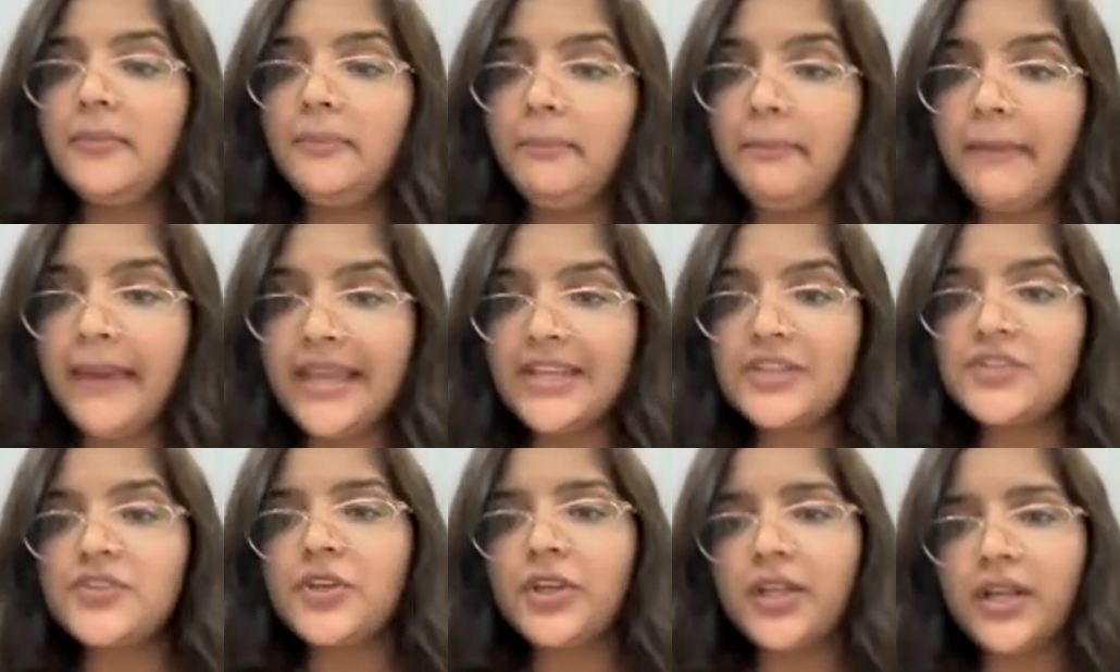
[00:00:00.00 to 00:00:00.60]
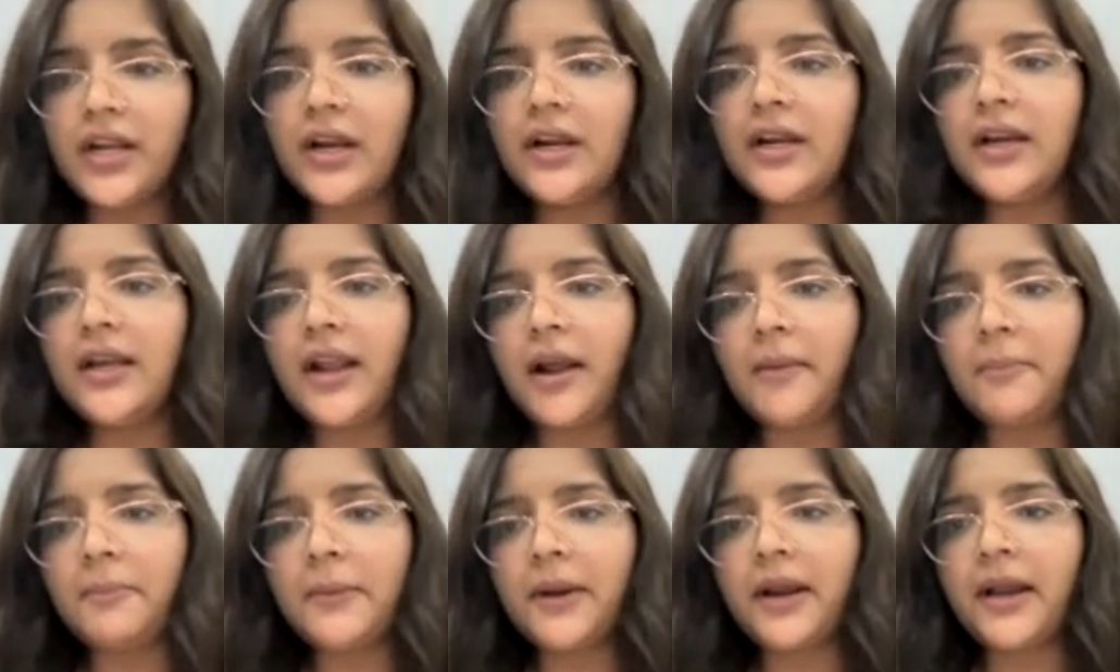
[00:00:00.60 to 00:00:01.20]
major agar
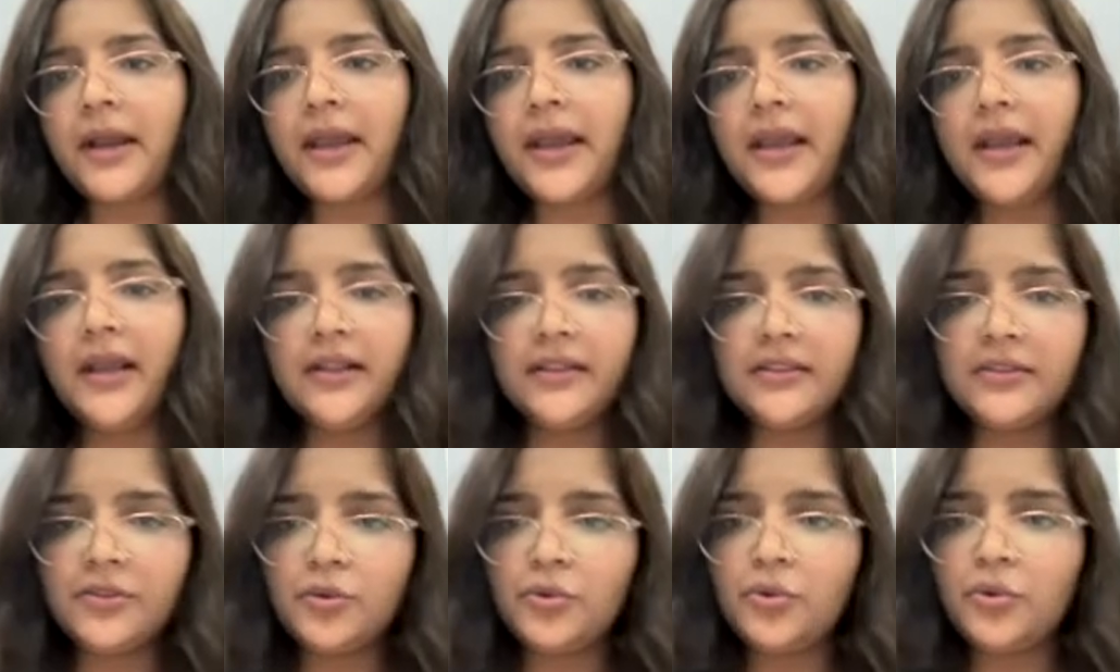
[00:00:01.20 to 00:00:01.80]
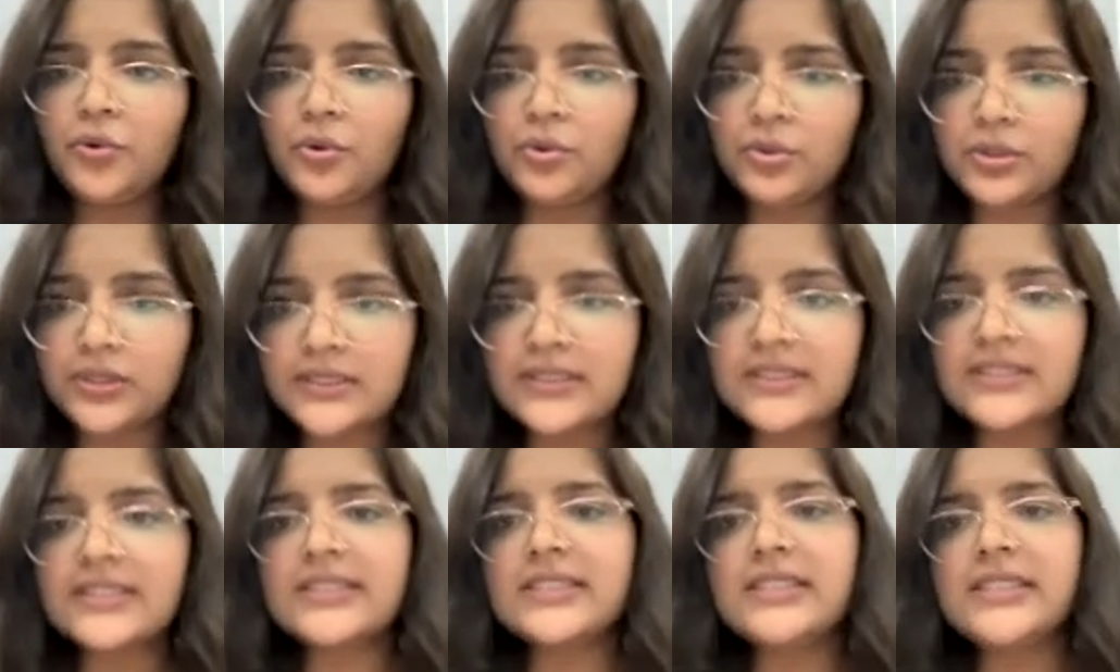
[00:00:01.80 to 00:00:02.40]
aapka hai to
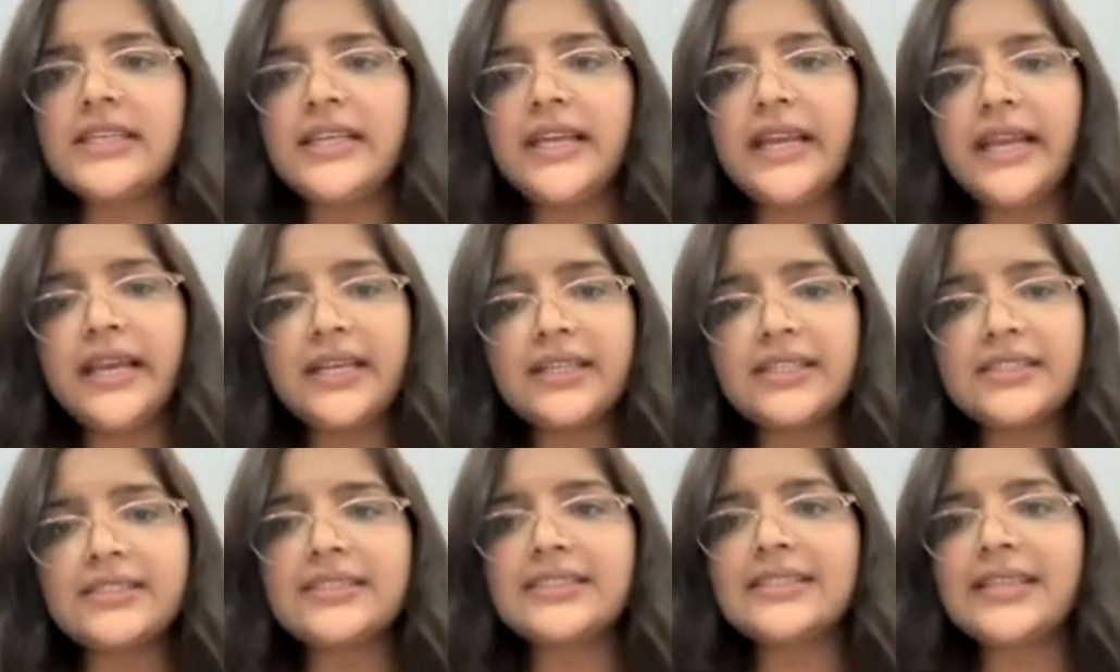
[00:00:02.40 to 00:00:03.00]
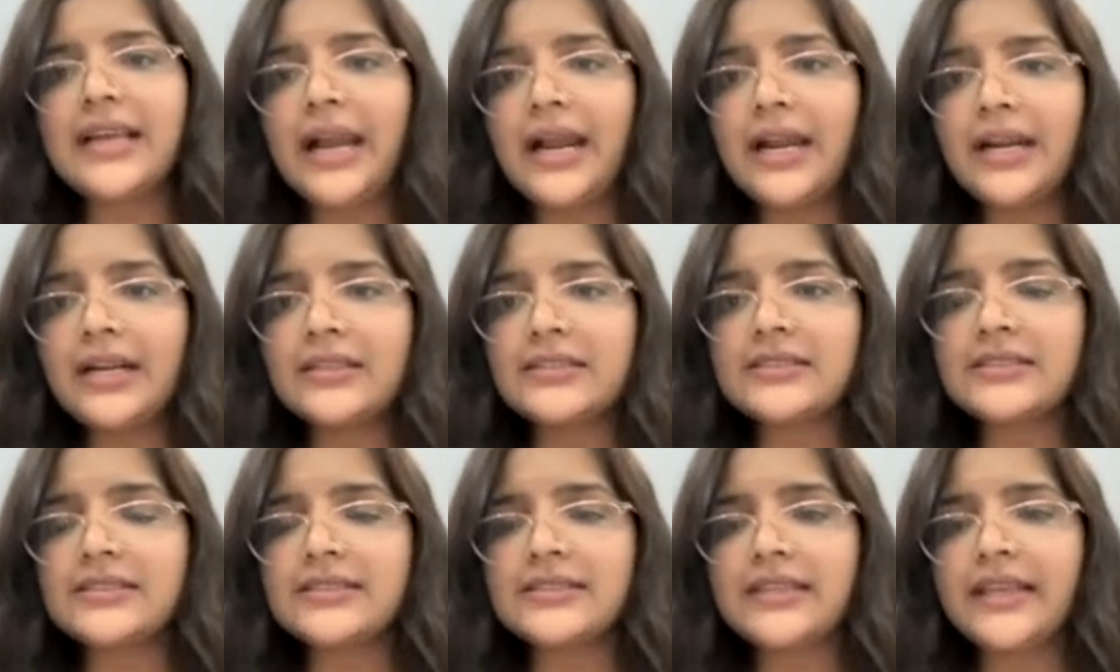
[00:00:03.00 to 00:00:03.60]
this is the
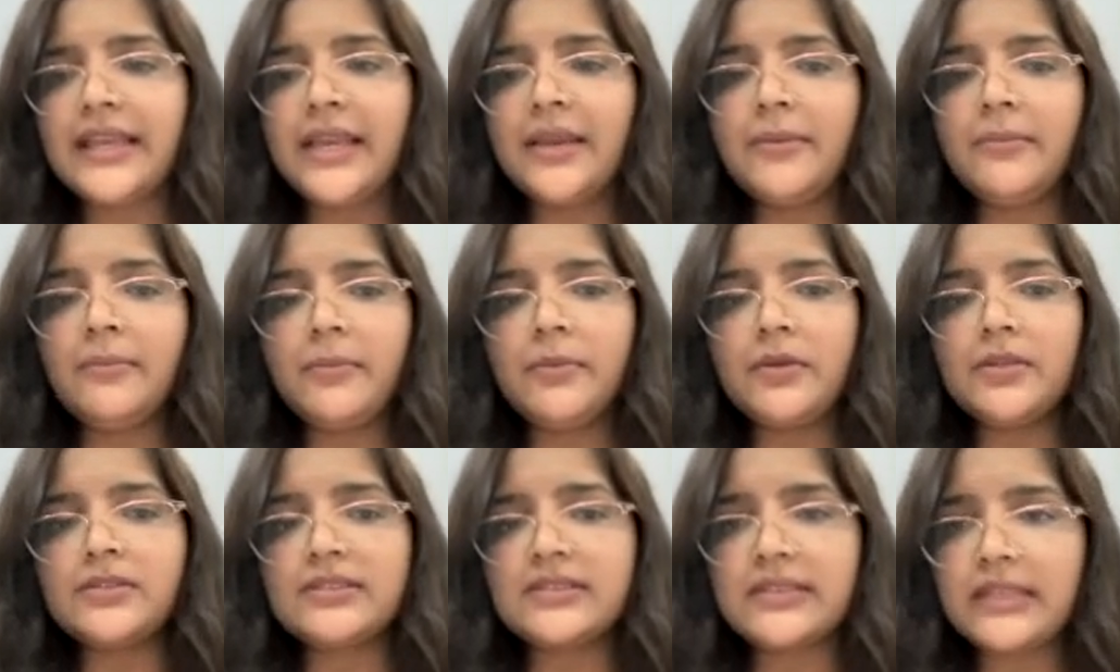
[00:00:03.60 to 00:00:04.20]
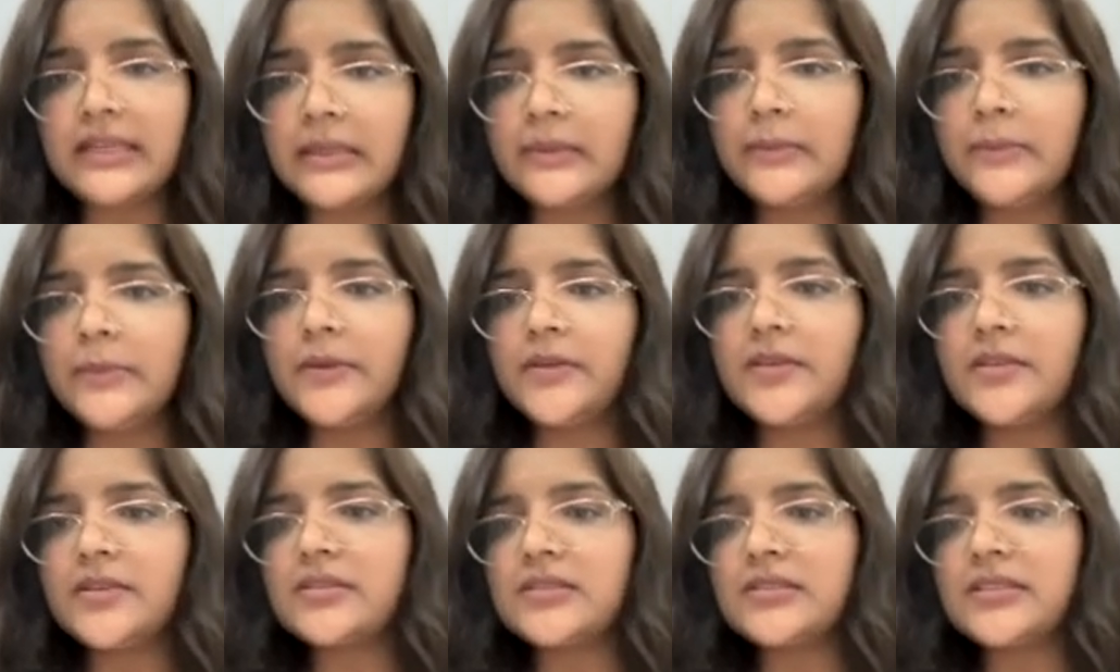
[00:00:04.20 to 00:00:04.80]
exact same
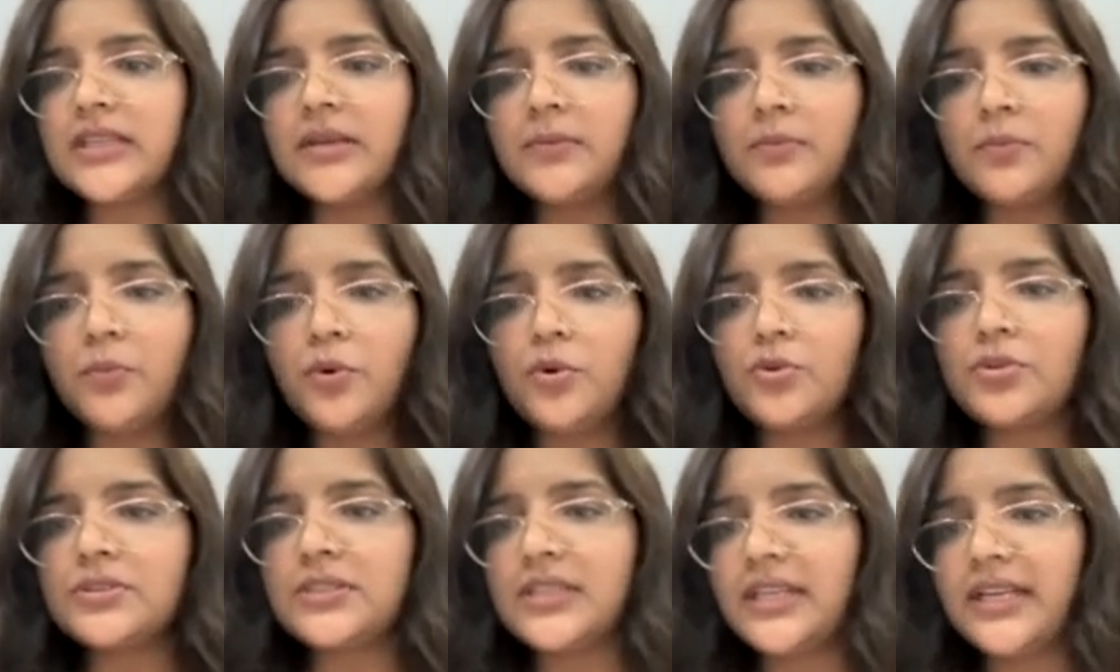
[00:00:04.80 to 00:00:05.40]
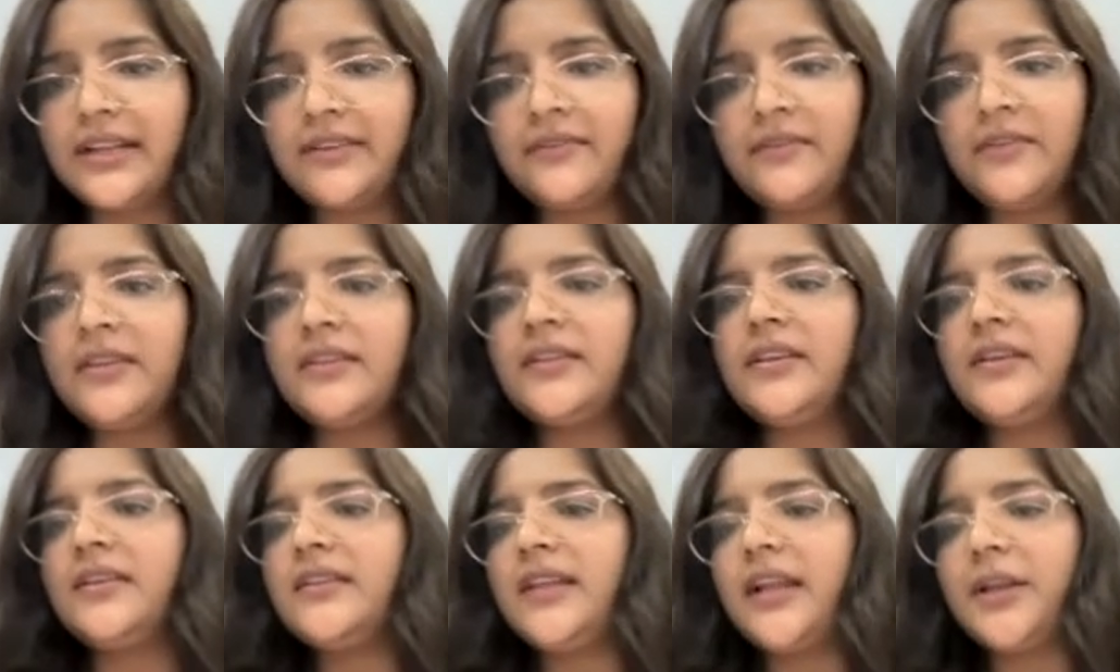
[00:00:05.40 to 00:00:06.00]
syllabus and books and
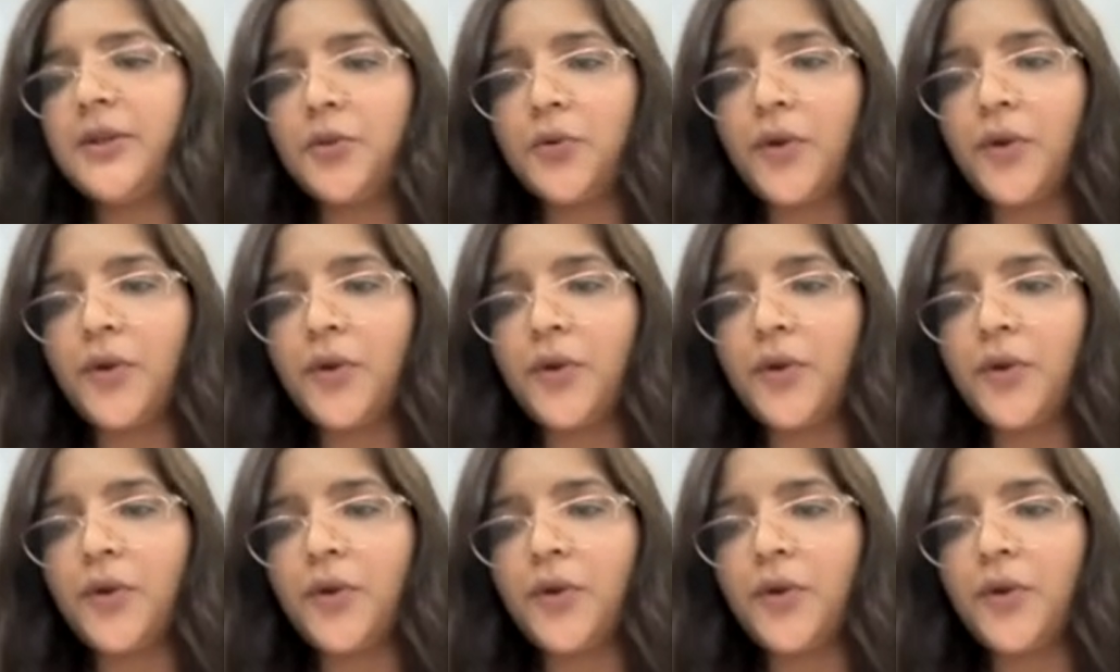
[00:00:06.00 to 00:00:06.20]
everything that